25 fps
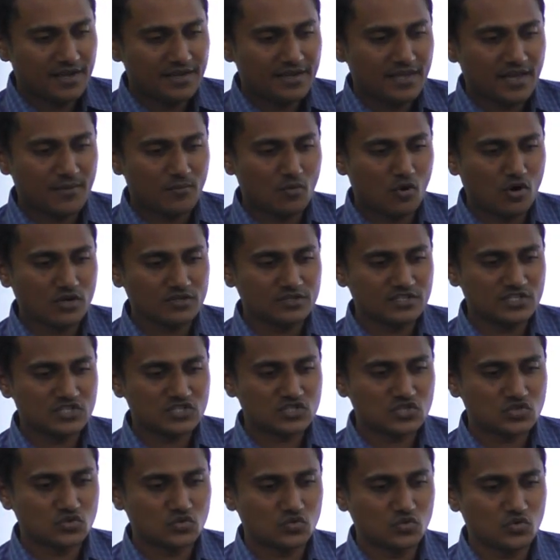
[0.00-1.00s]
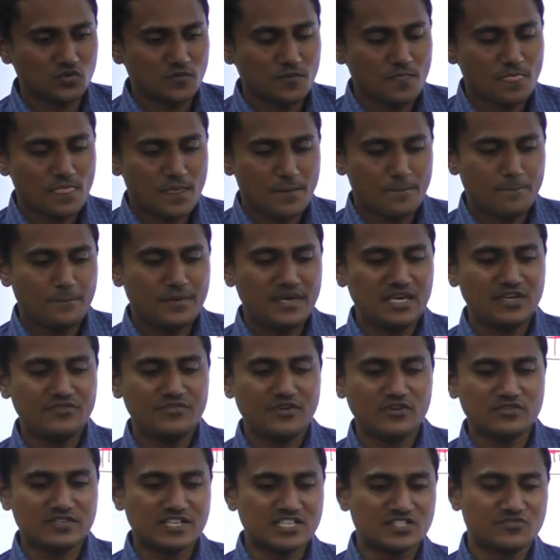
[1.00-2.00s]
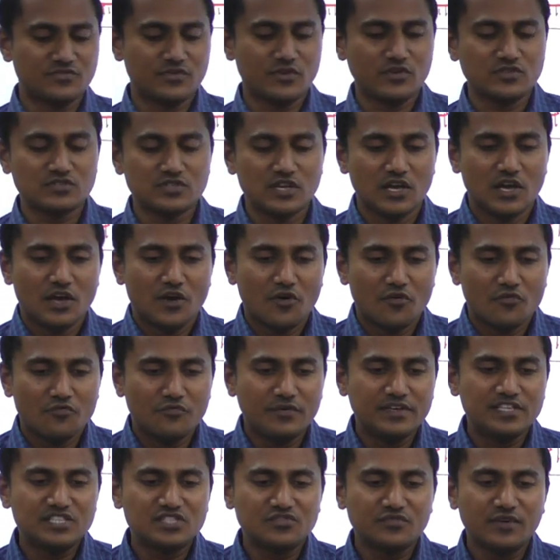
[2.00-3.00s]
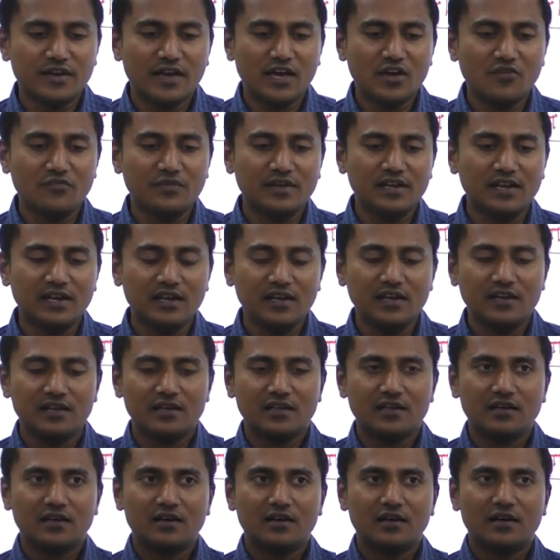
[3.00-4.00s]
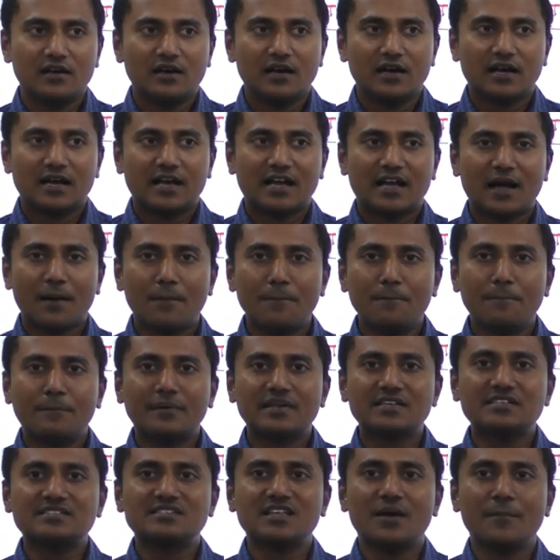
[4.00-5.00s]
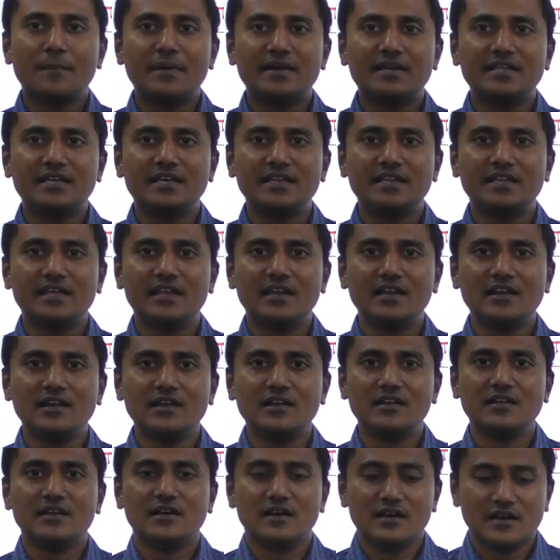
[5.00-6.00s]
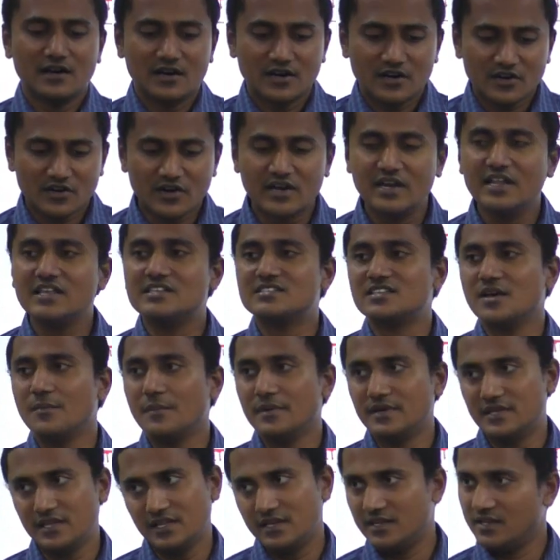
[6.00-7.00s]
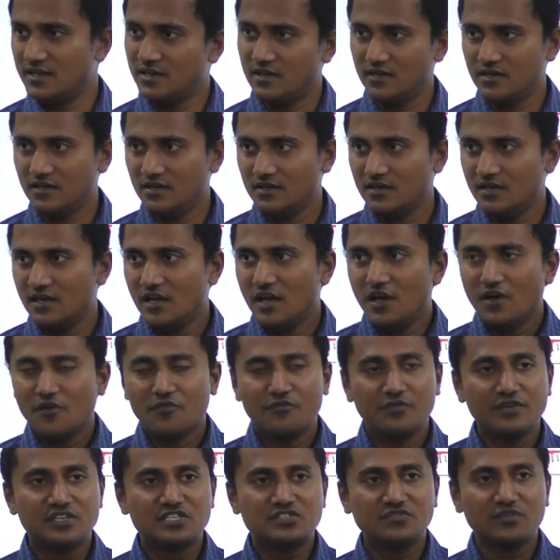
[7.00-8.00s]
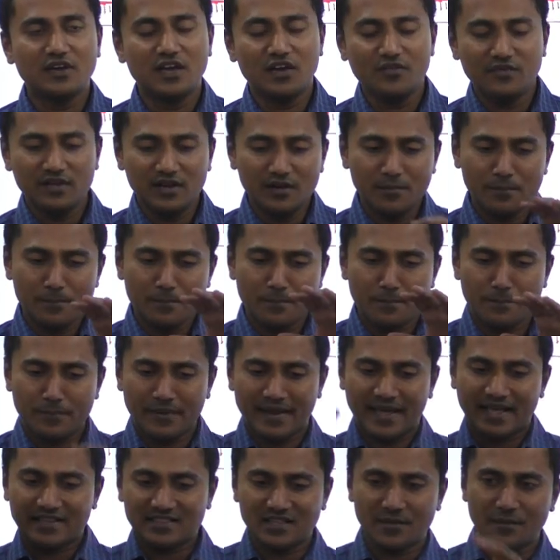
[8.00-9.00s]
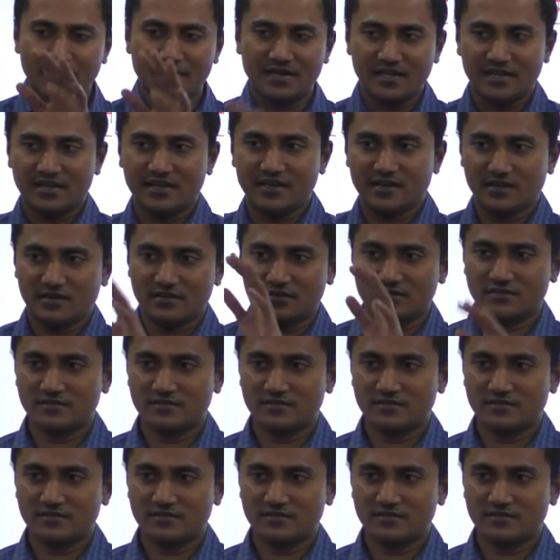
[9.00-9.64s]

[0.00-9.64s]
among these two, P waves, S waves, which way will compress the material, release the material? Which way will break the material?